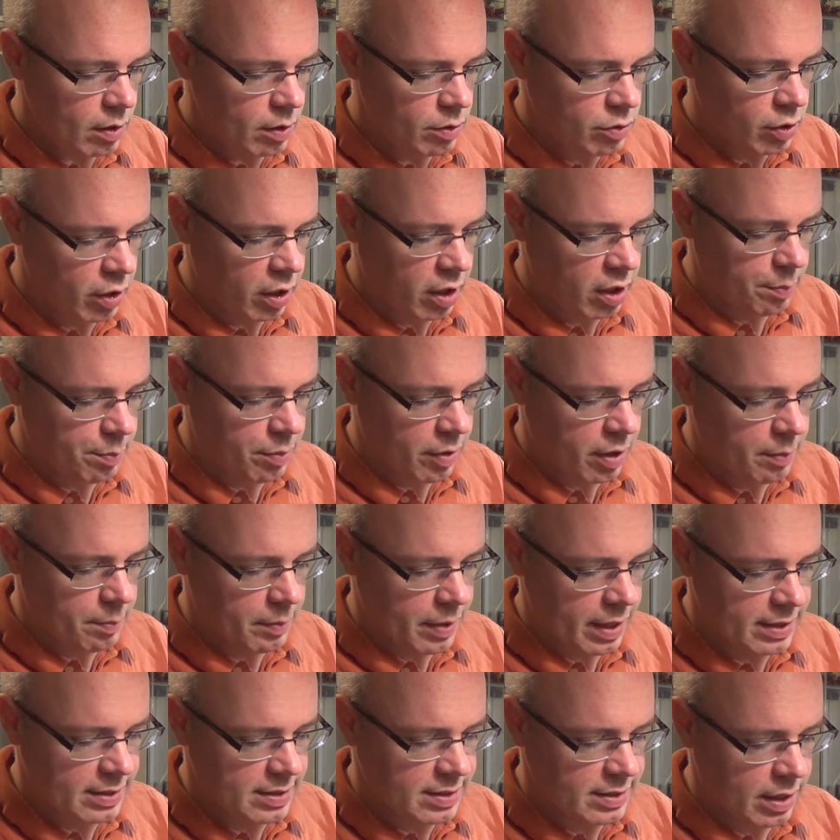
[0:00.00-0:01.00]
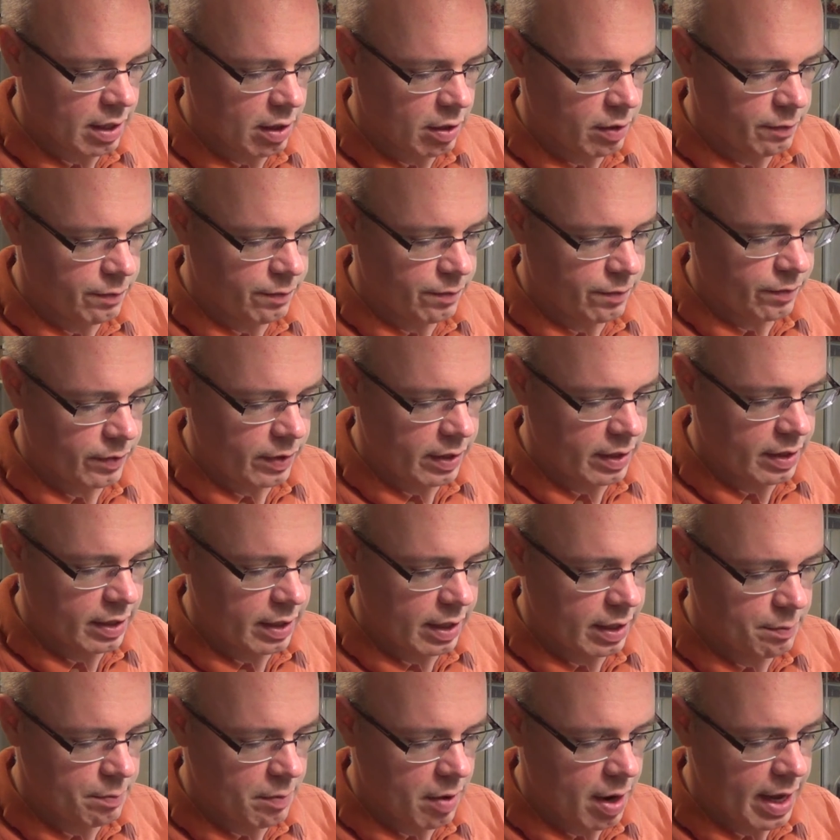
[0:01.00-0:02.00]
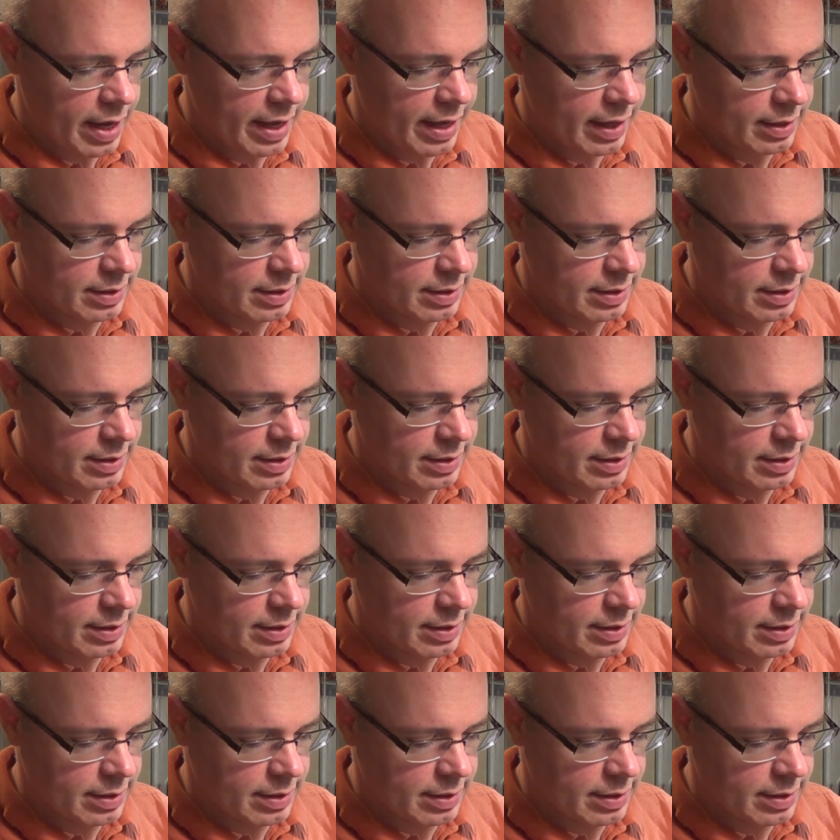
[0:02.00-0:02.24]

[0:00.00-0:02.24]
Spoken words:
took it upon myself in my